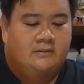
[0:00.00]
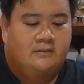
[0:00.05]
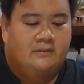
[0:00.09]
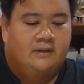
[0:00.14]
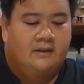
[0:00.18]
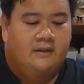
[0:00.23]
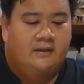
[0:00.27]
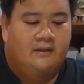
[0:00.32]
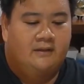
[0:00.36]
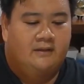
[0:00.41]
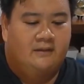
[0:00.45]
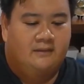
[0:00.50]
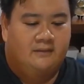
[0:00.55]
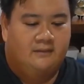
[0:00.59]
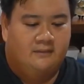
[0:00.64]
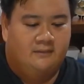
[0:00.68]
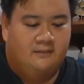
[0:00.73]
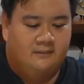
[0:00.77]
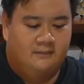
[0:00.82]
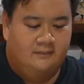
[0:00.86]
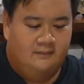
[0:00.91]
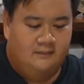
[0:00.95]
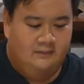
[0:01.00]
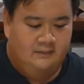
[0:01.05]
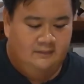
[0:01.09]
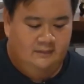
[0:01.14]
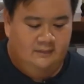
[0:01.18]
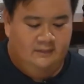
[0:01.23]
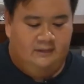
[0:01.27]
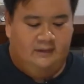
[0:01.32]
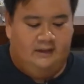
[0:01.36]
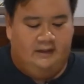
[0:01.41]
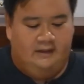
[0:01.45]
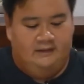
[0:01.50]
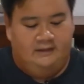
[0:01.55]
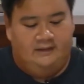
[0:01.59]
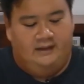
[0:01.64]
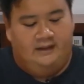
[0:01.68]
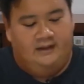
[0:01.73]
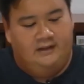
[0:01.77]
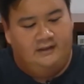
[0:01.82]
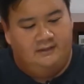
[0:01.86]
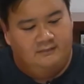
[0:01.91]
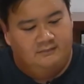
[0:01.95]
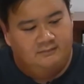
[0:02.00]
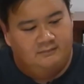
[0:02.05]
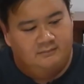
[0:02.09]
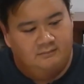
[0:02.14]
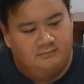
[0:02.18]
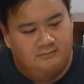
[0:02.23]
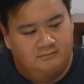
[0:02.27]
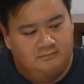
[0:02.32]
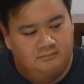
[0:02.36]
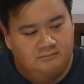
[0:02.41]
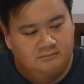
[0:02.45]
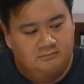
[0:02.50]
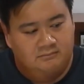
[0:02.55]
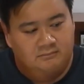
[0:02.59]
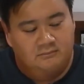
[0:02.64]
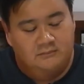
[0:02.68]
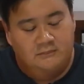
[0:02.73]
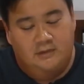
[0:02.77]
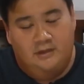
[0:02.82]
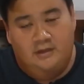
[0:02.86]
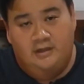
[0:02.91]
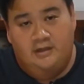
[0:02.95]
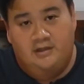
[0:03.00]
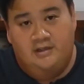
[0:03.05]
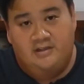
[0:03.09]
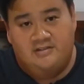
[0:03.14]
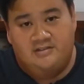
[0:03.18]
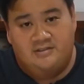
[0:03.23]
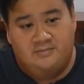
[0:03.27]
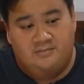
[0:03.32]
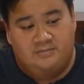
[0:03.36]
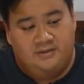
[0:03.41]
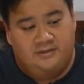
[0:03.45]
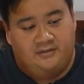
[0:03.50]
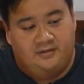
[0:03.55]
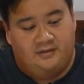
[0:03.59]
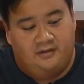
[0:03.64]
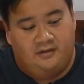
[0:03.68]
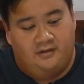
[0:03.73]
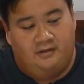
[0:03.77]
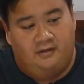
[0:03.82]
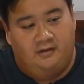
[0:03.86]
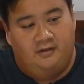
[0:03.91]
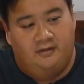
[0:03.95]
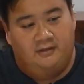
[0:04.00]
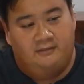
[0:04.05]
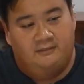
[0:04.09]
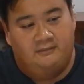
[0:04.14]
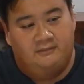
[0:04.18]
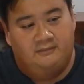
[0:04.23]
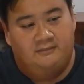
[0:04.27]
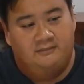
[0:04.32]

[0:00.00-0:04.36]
There. Okay, then just simply turn it on.